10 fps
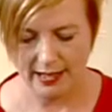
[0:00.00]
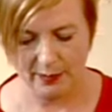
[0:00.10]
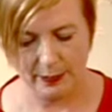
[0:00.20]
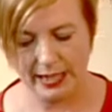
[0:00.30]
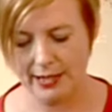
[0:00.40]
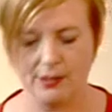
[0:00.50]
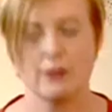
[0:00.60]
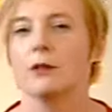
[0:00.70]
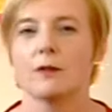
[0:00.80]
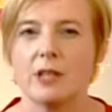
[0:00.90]
a
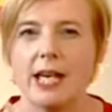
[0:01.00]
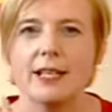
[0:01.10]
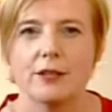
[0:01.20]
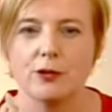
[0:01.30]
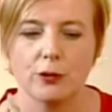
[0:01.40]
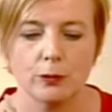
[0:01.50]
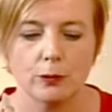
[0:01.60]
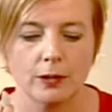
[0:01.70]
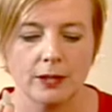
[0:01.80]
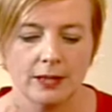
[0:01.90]
piece of tailor's
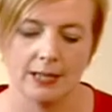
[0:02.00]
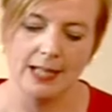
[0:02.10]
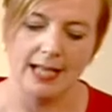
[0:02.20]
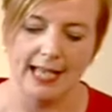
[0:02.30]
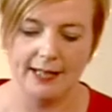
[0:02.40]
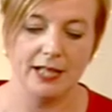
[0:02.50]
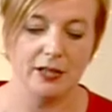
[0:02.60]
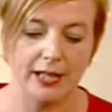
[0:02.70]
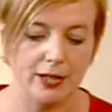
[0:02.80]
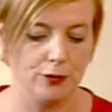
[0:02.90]
chalk, and
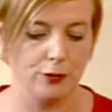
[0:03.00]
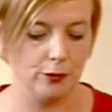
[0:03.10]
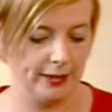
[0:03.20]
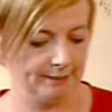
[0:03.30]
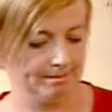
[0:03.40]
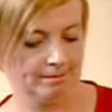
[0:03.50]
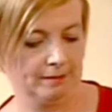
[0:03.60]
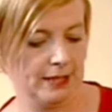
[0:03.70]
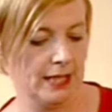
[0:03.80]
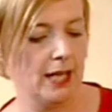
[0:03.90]
then you get drawing.
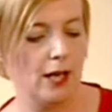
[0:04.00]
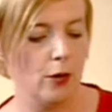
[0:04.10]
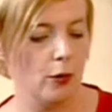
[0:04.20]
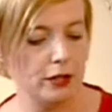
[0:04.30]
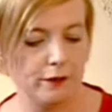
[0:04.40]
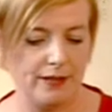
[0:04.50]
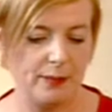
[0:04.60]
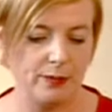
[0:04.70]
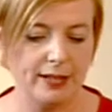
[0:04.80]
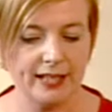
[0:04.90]
On your
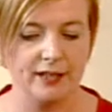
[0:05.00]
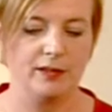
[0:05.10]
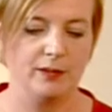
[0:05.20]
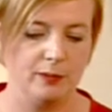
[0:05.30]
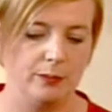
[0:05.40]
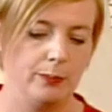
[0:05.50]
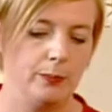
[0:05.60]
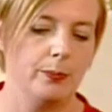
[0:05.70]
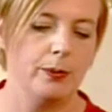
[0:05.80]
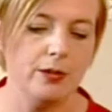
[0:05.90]
fabric,
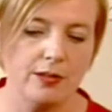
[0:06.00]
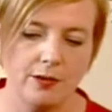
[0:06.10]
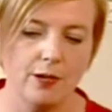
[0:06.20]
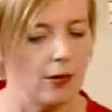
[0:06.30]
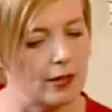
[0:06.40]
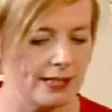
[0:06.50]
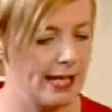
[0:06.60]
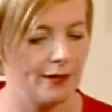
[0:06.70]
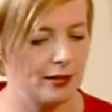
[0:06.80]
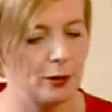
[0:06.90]
put
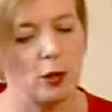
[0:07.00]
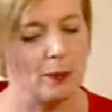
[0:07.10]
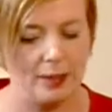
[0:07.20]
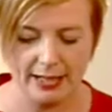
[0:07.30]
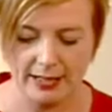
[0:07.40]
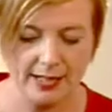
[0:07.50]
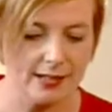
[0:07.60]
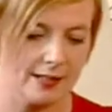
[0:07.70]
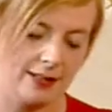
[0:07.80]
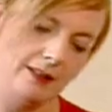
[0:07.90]
down your compact
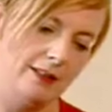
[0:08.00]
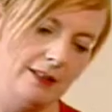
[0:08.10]
disc